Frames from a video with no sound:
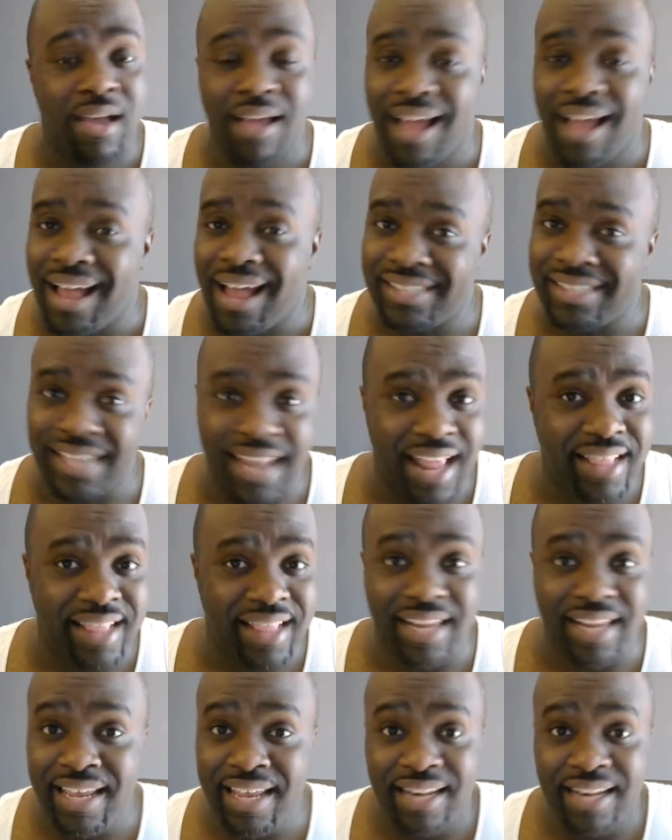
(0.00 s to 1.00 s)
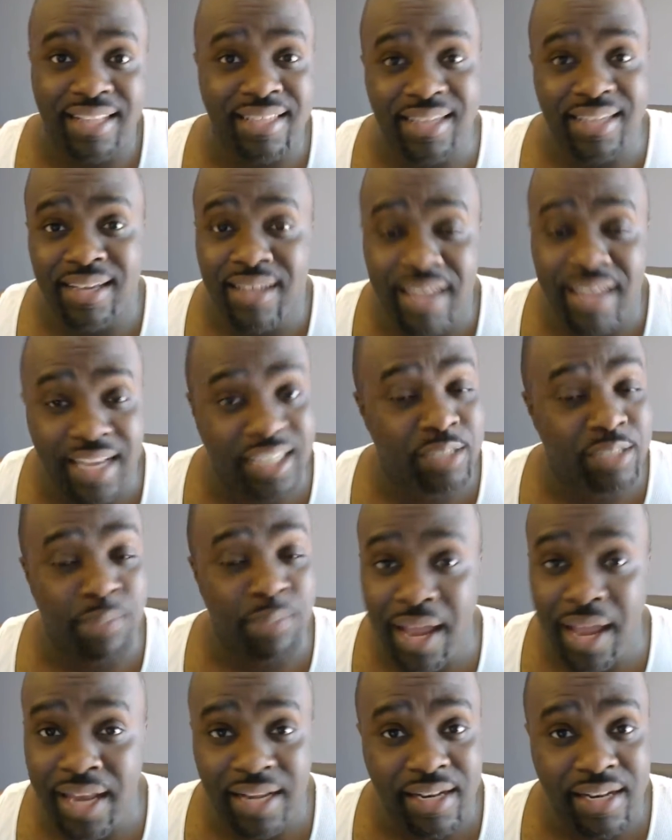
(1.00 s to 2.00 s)
I say that they needed to
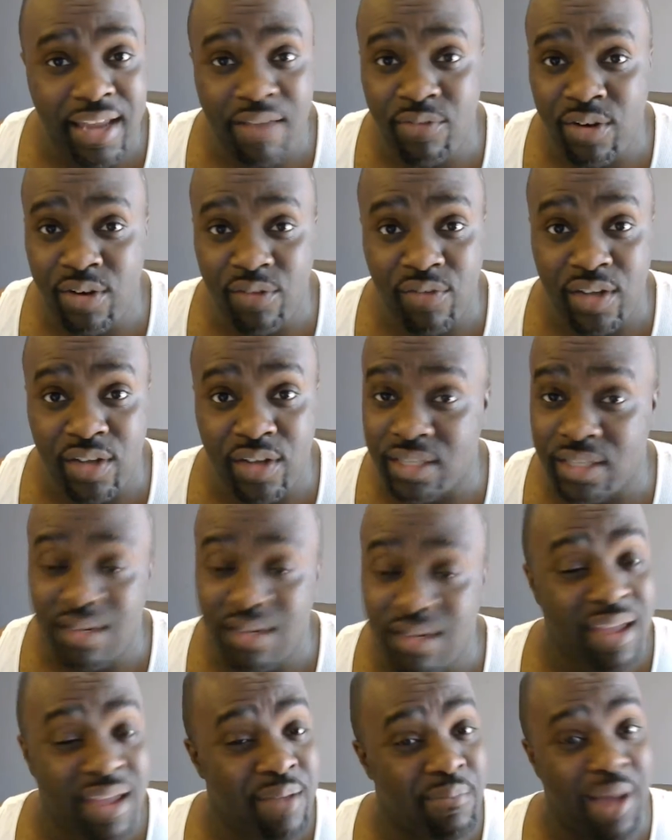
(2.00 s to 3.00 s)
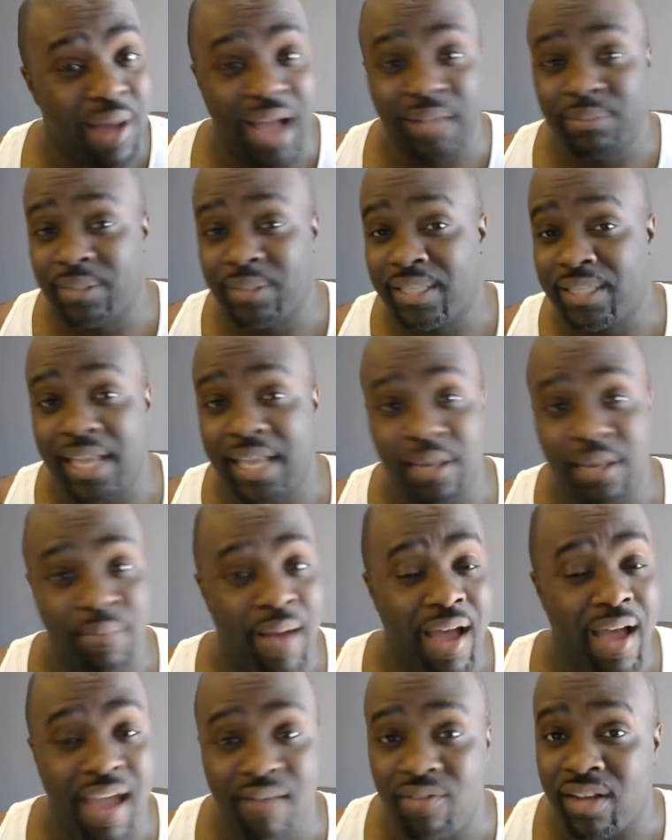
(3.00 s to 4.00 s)
expand the Diva division, possibly think
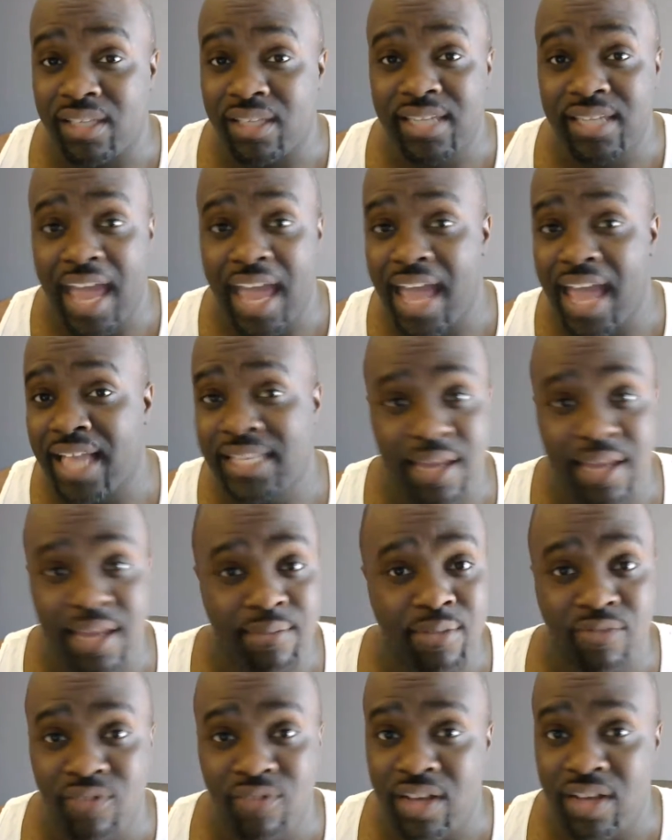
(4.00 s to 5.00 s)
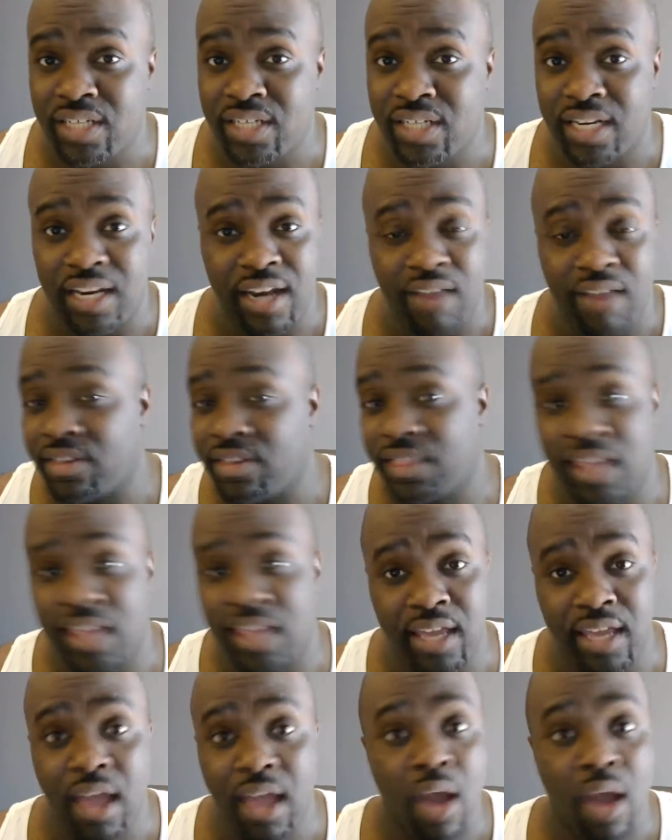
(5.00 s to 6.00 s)
about having a tag team division and everything
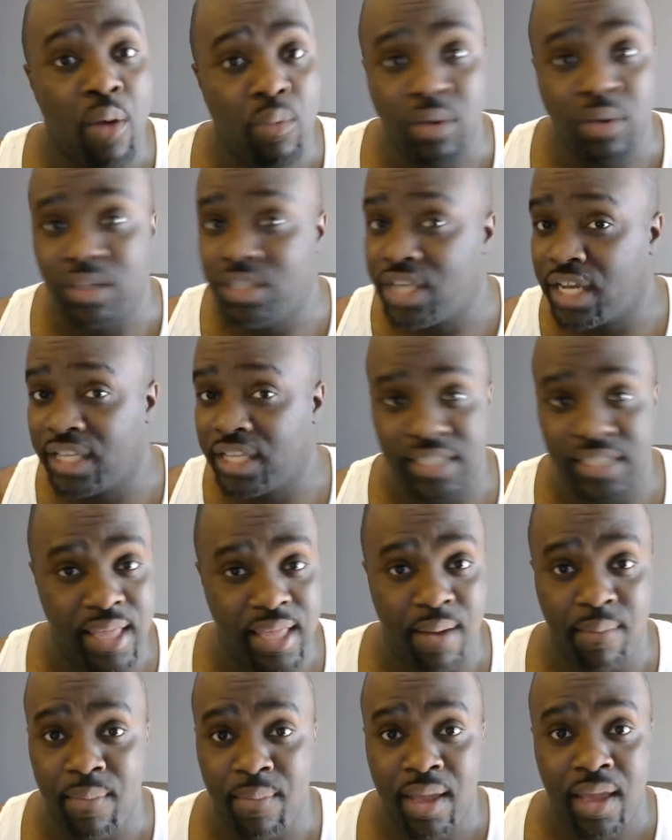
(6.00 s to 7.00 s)
with just them.